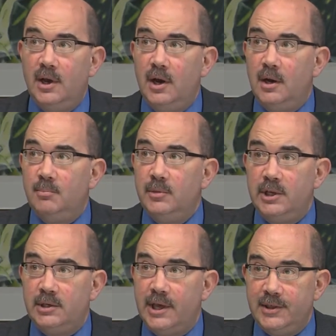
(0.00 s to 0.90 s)

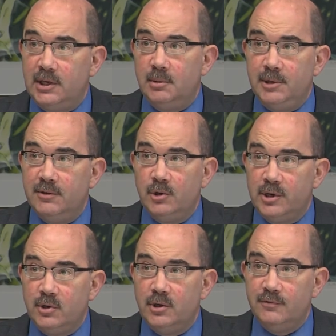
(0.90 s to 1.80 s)
I think it'll be a
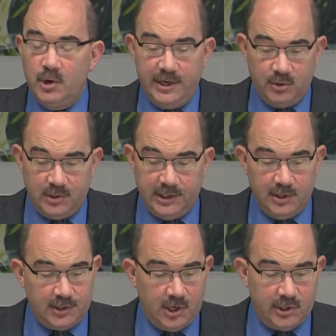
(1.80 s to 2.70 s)
very good and very interesting
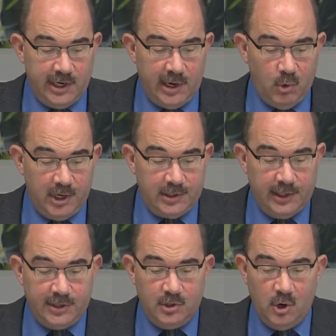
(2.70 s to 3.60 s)
discussion, and I wanted to
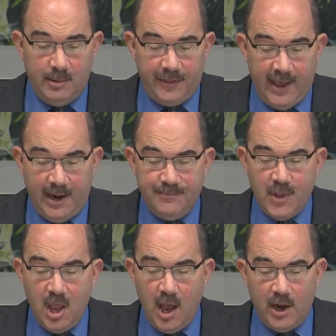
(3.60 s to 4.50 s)
let you know about that.
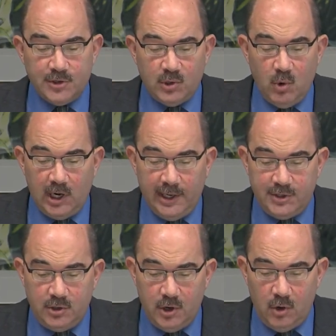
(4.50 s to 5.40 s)
I also want to
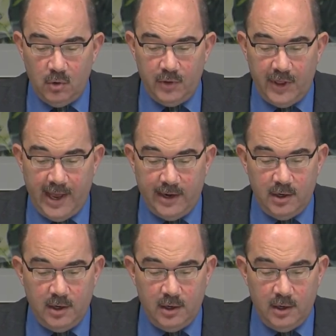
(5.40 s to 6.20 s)
let you know that